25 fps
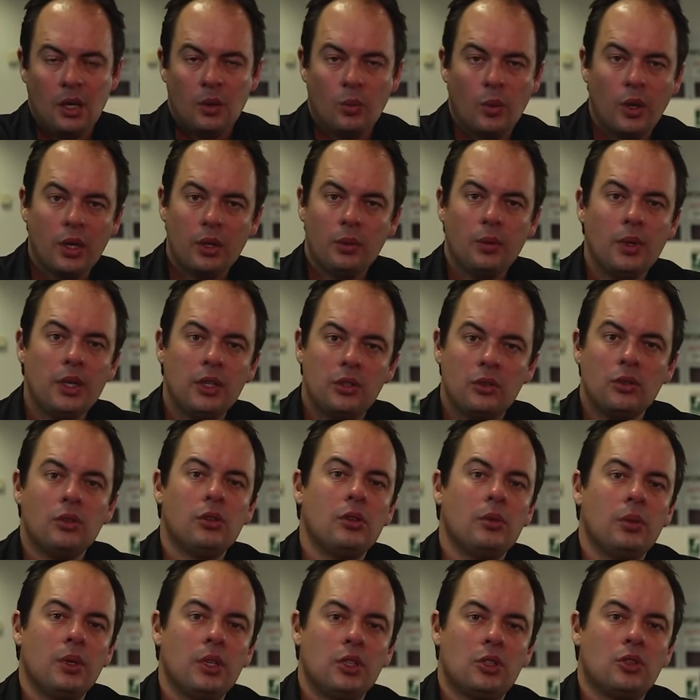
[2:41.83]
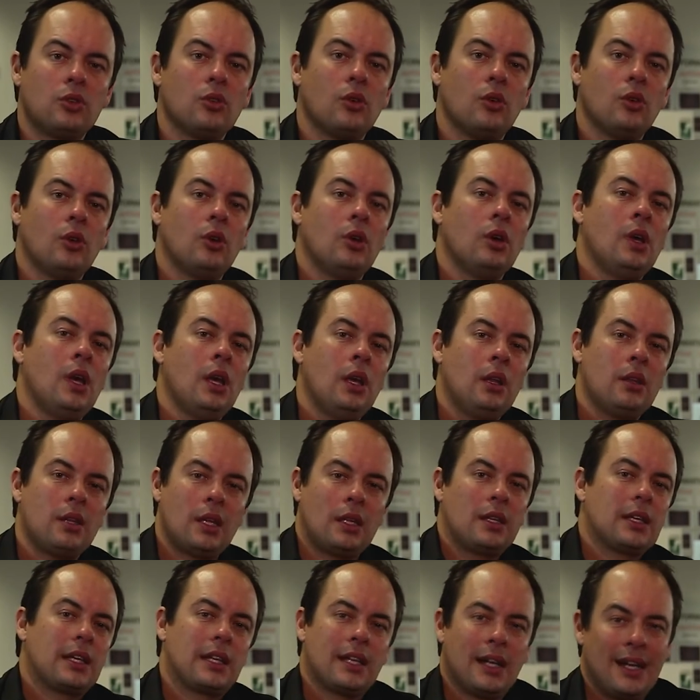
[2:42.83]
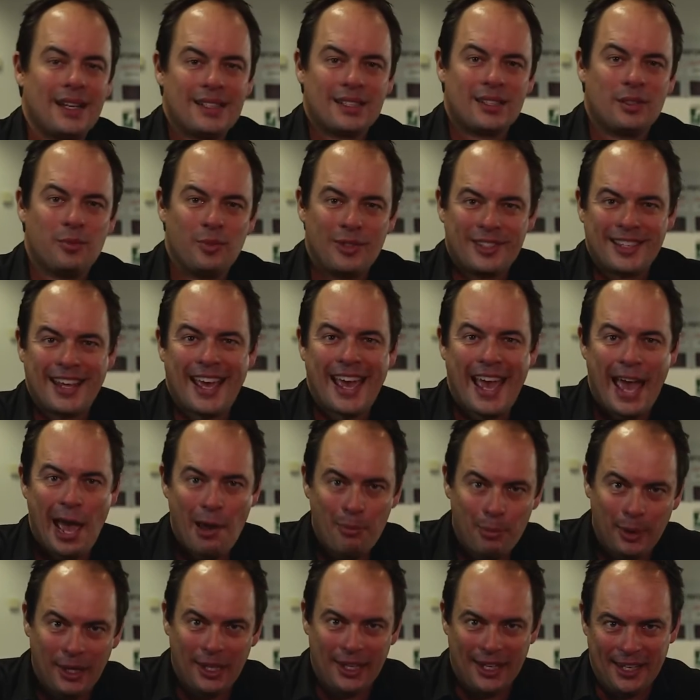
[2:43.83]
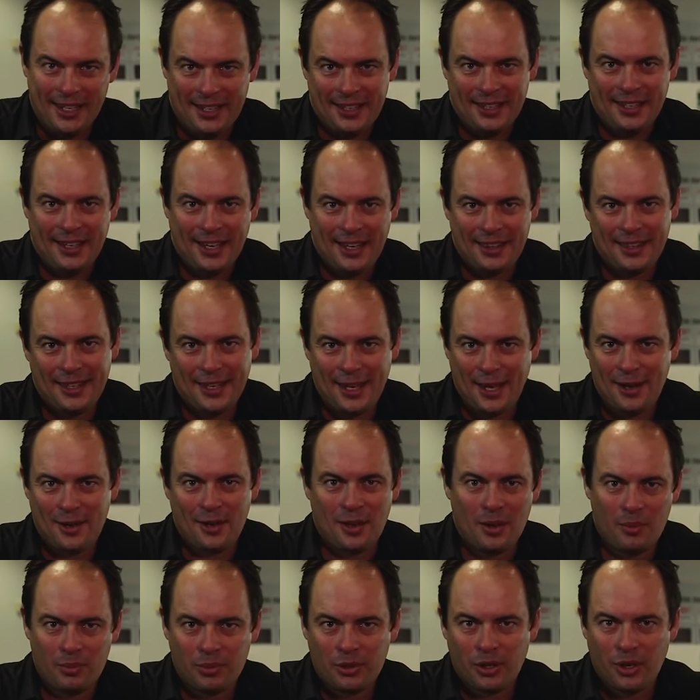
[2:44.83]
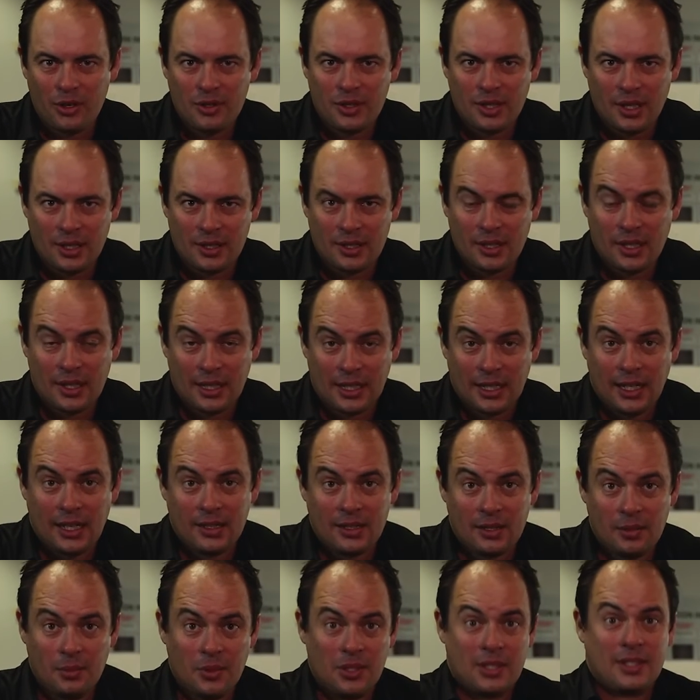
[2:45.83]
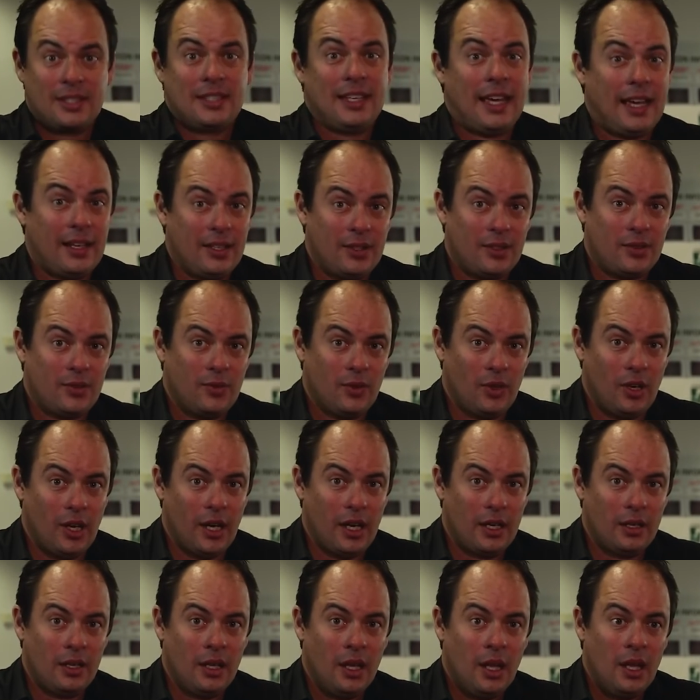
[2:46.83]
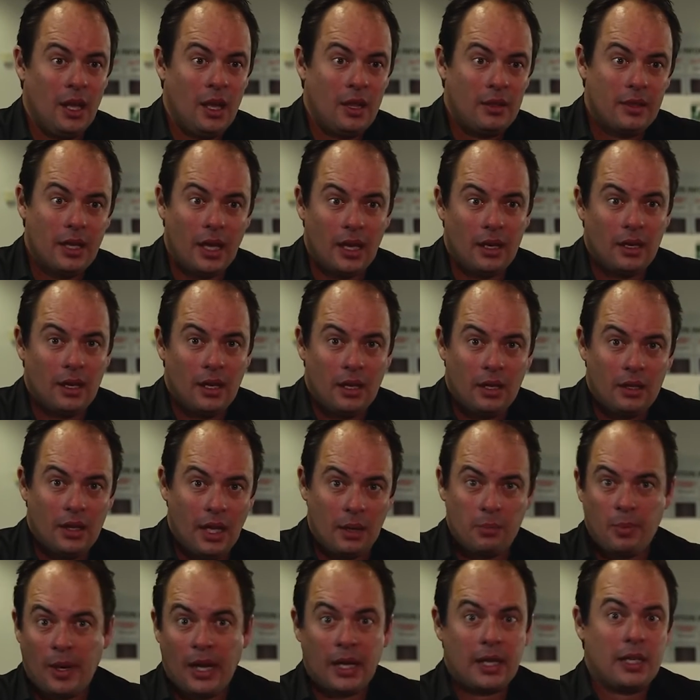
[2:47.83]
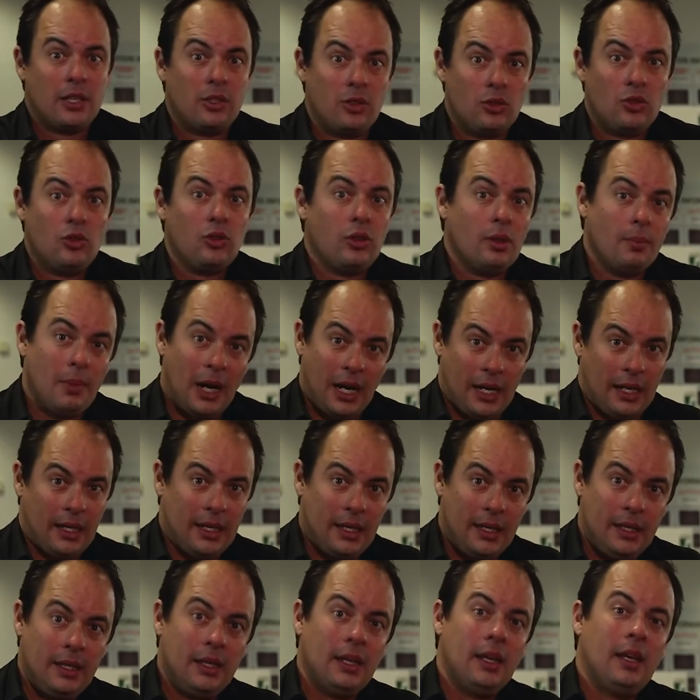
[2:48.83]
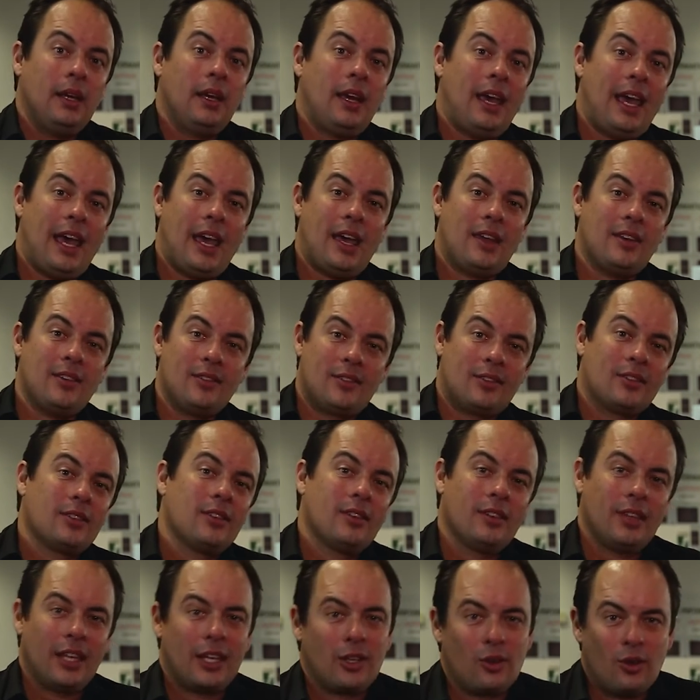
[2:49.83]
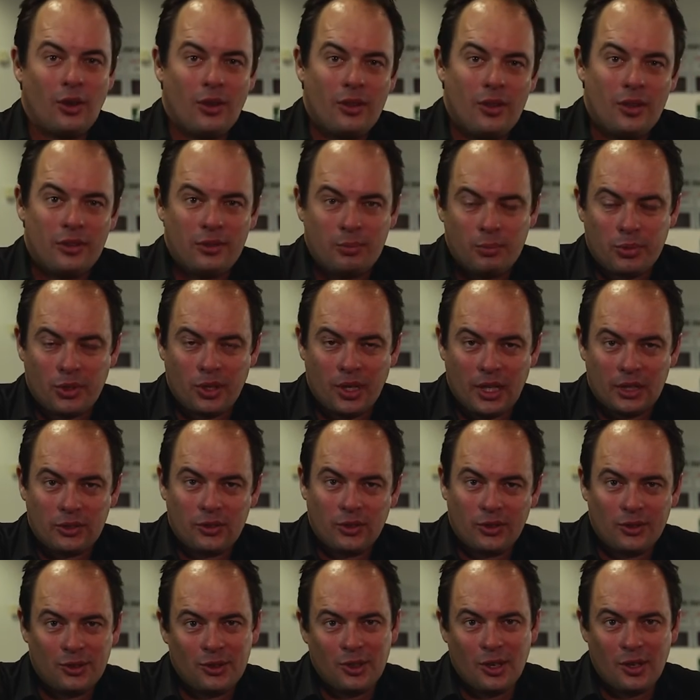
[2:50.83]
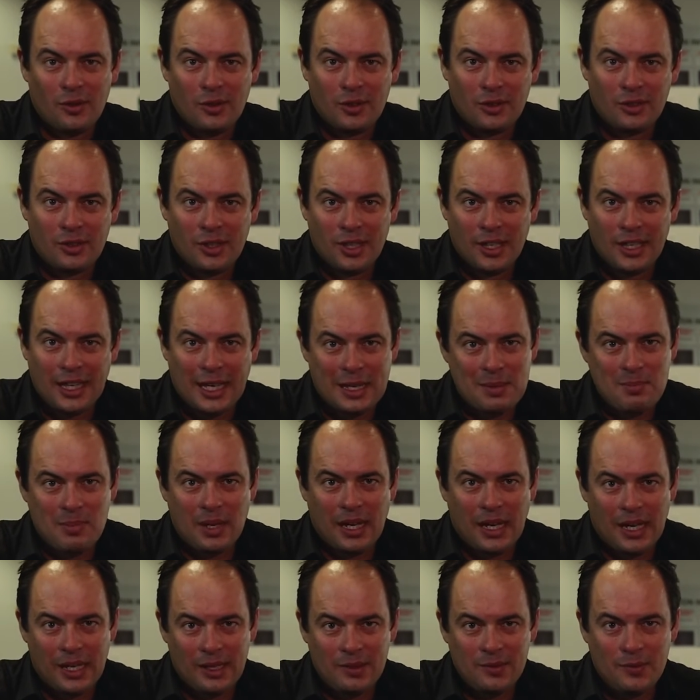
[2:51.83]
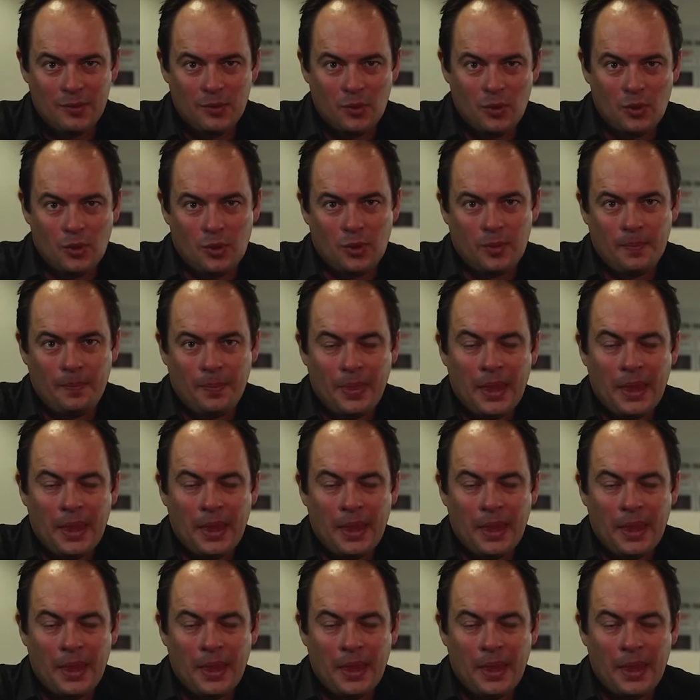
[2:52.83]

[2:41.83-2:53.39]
What do we do to ensure that the customer's happy at the end of the process, that the customer's satisfied, that they paid you the money and they got this product or service that they paid for?